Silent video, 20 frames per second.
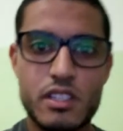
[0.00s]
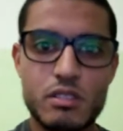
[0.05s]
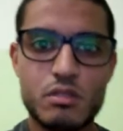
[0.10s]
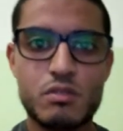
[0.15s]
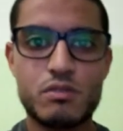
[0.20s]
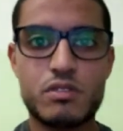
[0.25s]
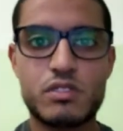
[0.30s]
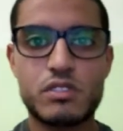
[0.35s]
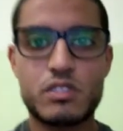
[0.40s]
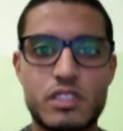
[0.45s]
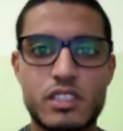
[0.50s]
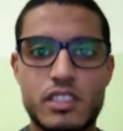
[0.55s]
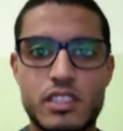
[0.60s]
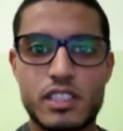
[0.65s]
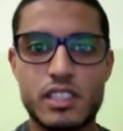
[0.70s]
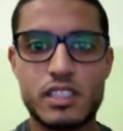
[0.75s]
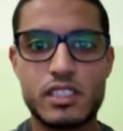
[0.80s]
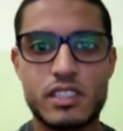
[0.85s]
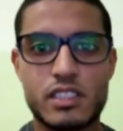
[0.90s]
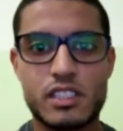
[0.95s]
those 40
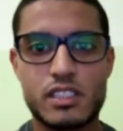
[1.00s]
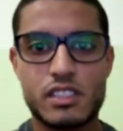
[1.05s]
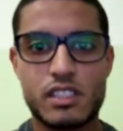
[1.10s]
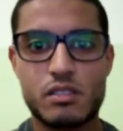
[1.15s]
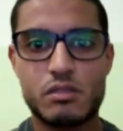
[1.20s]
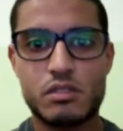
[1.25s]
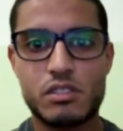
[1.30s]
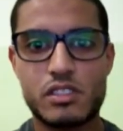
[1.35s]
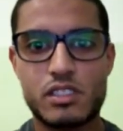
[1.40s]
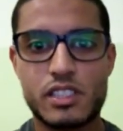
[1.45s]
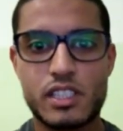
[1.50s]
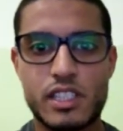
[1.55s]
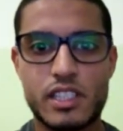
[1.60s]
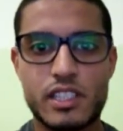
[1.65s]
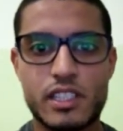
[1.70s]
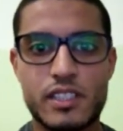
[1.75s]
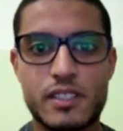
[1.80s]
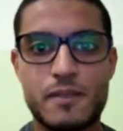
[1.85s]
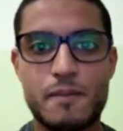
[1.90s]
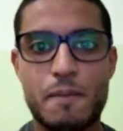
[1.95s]
days, as I was
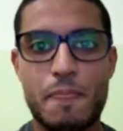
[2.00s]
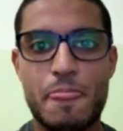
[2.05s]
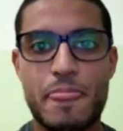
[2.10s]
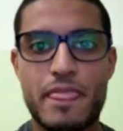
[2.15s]
saying,